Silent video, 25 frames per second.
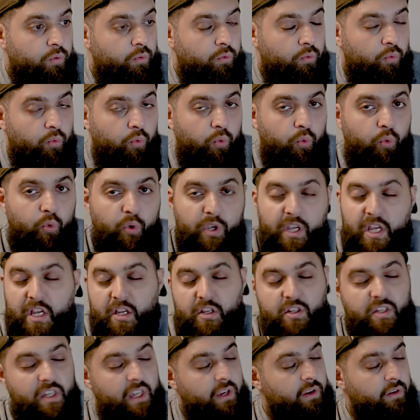
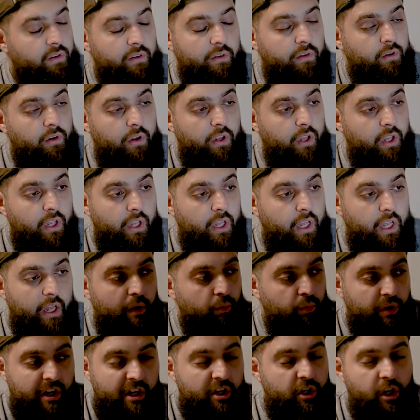weeks and
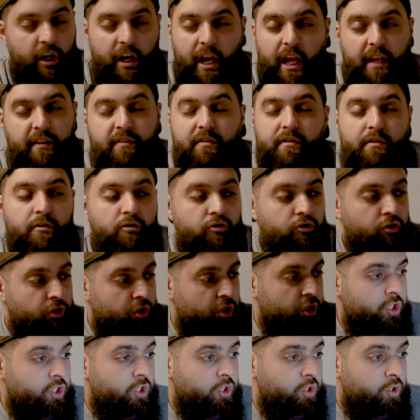weeks on end
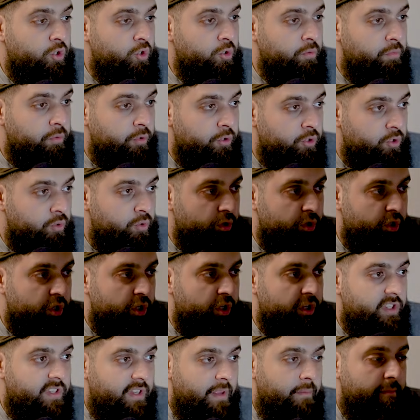just to produce
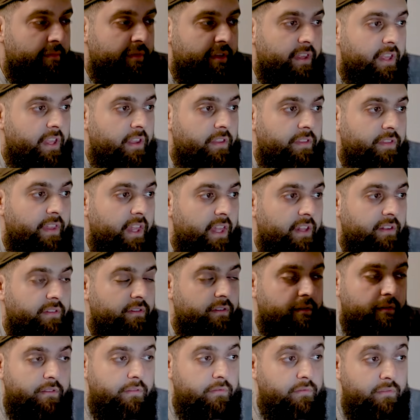something that
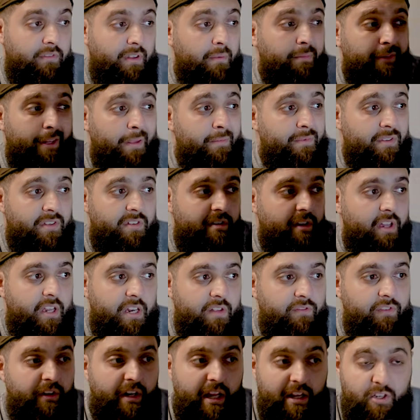sometimes is not
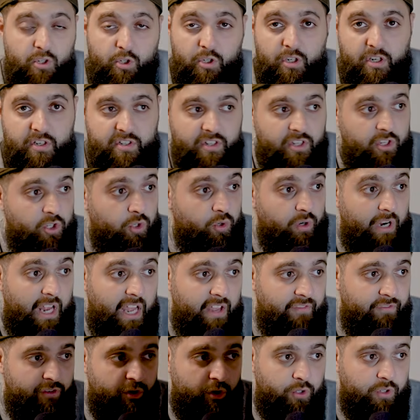even as good as this or
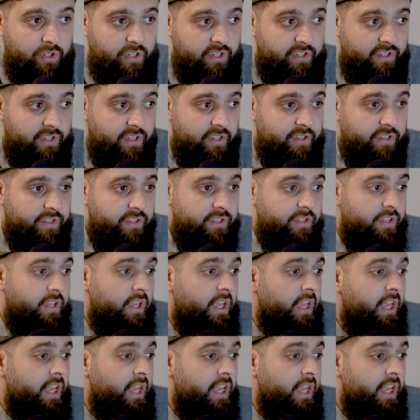half as good as this.